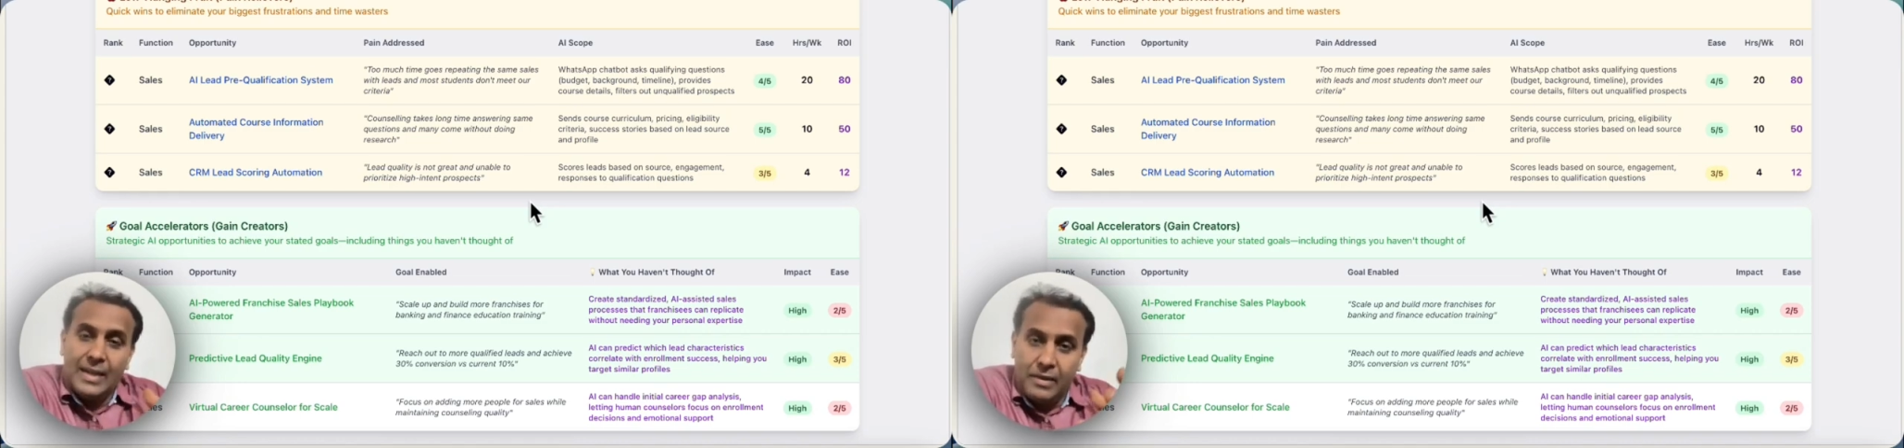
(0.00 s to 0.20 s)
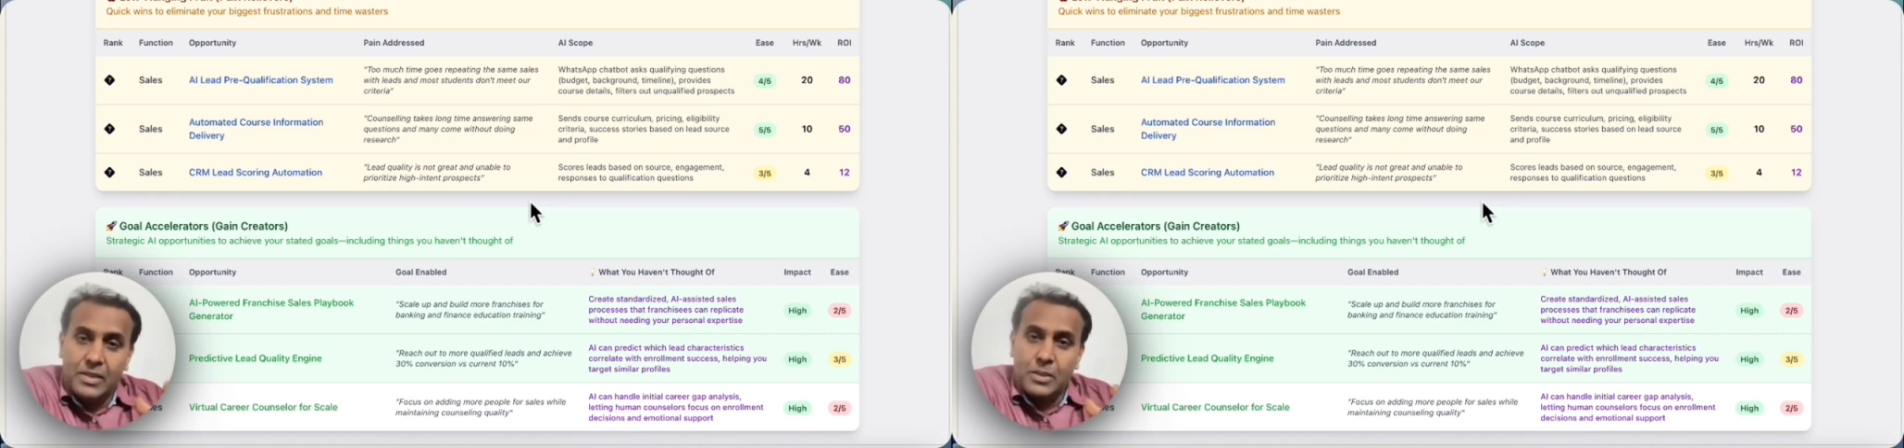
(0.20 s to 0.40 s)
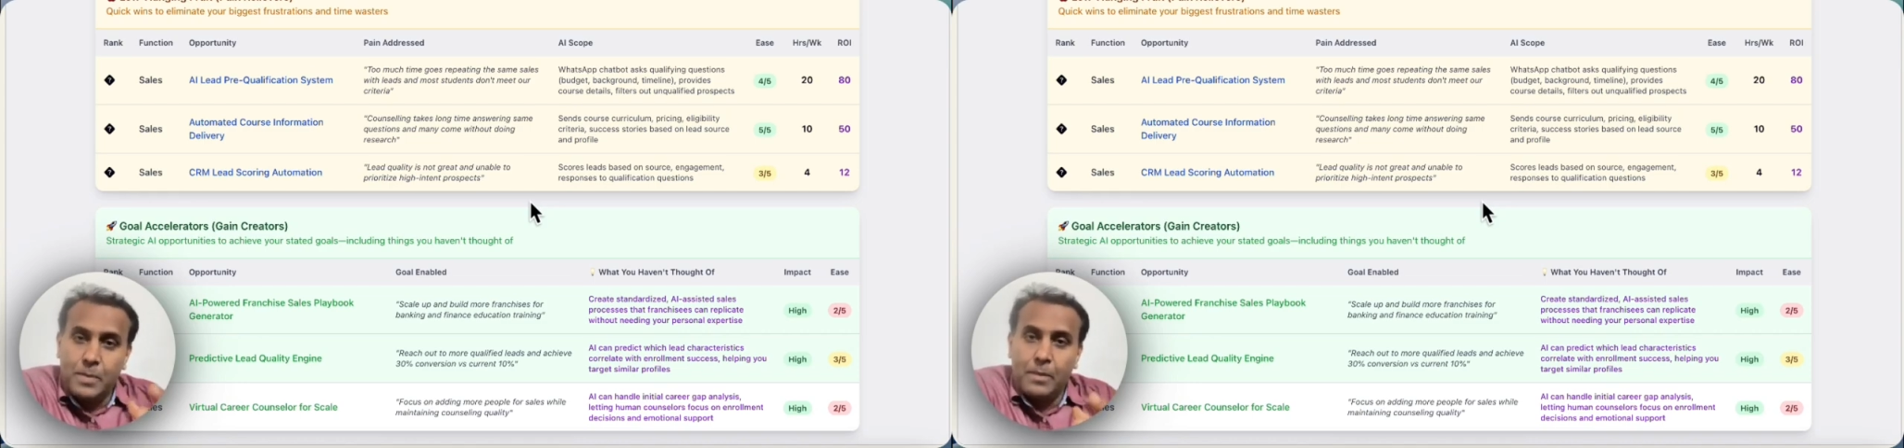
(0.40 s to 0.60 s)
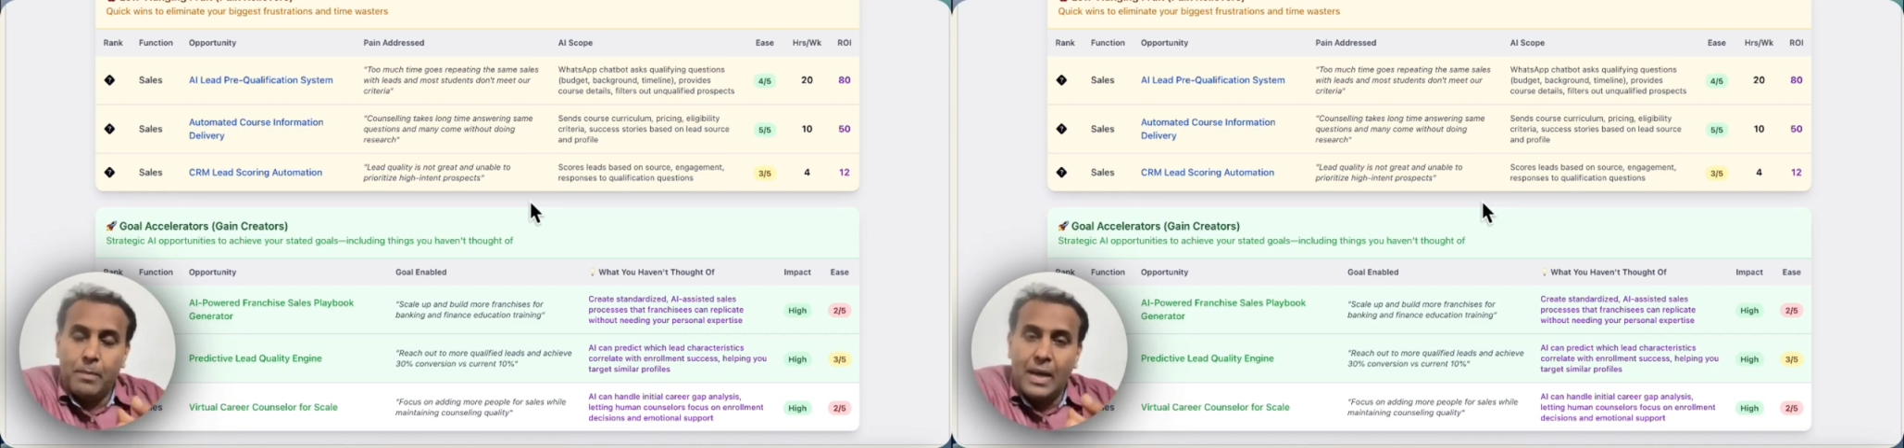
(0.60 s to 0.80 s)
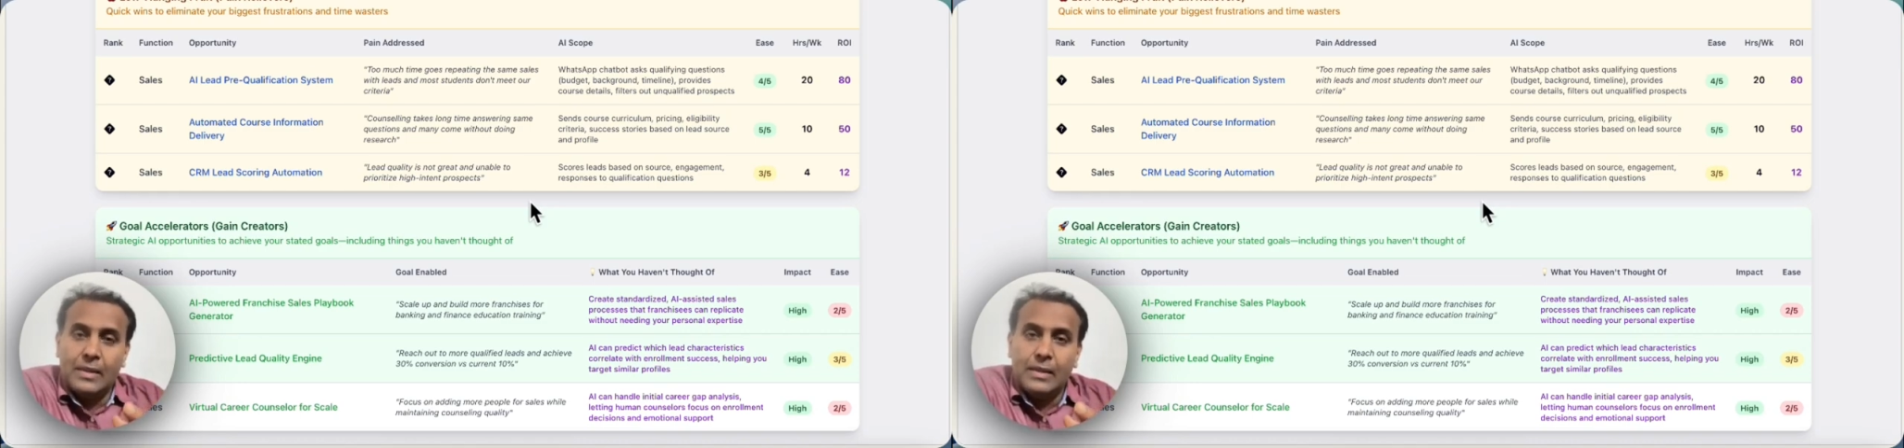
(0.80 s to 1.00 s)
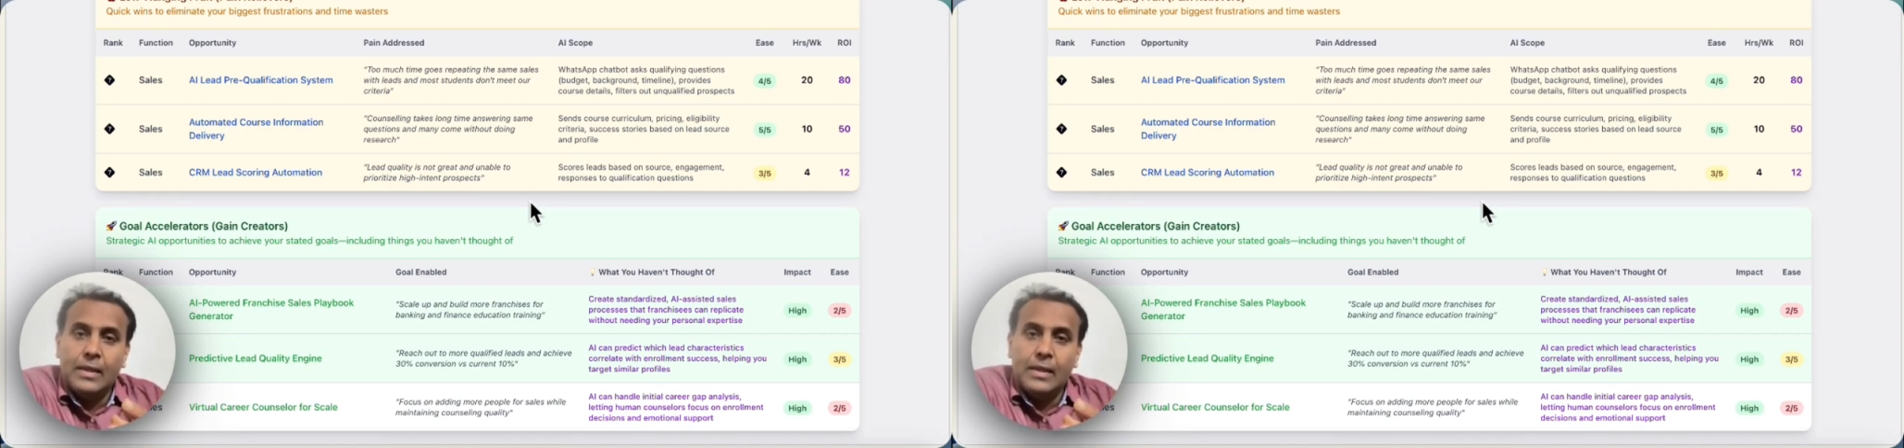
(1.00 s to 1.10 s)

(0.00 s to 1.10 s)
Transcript: hours per month,